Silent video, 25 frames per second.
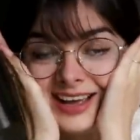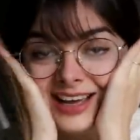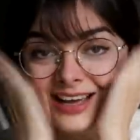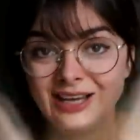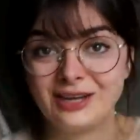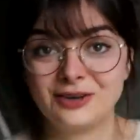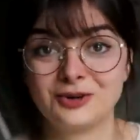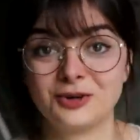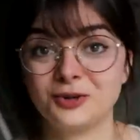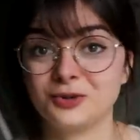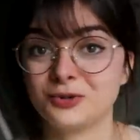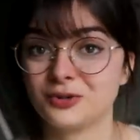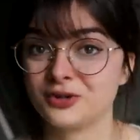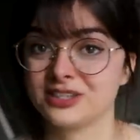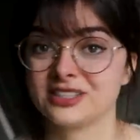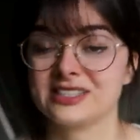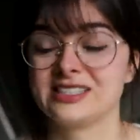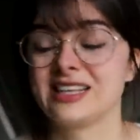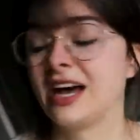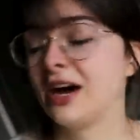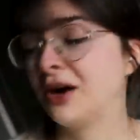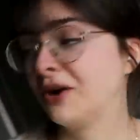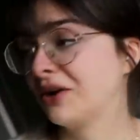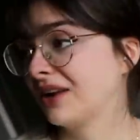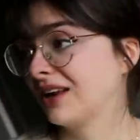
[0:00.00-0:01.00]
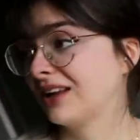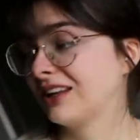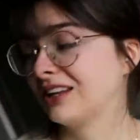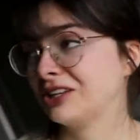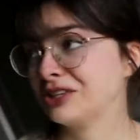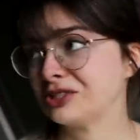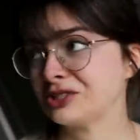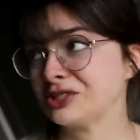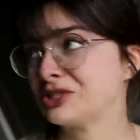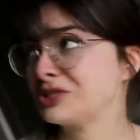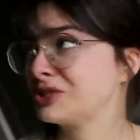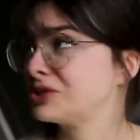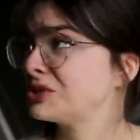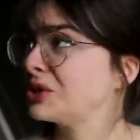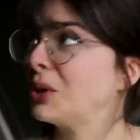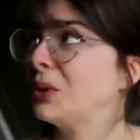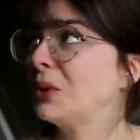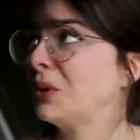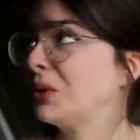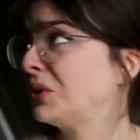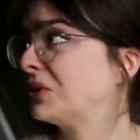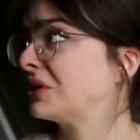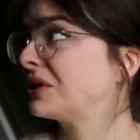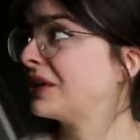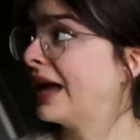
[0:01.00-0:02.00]
it all worked out and it looks so
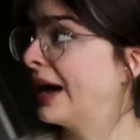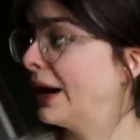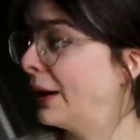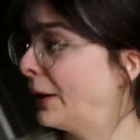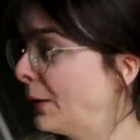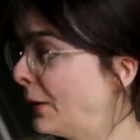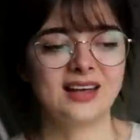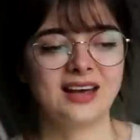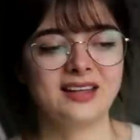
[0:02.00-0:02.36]
good now.